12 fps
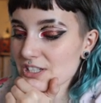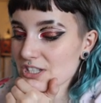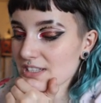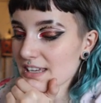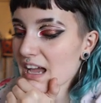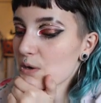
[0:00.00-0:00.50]

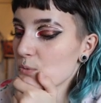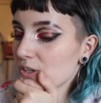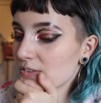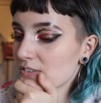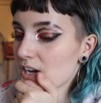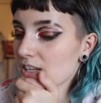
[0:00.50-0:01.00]
editions I would
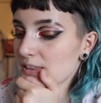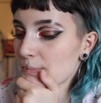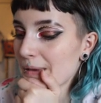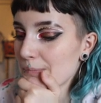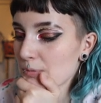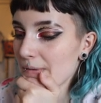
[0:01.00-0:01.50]
have gotten the
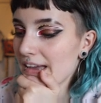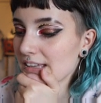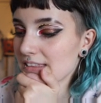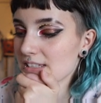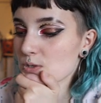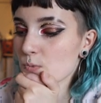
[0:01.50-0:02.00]

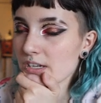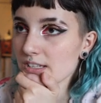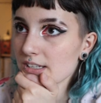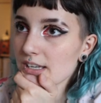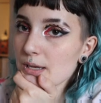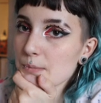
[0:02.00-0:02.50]
paperback this
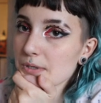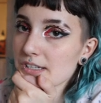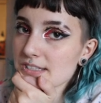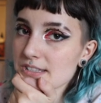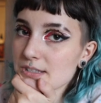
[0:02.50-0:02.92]
one because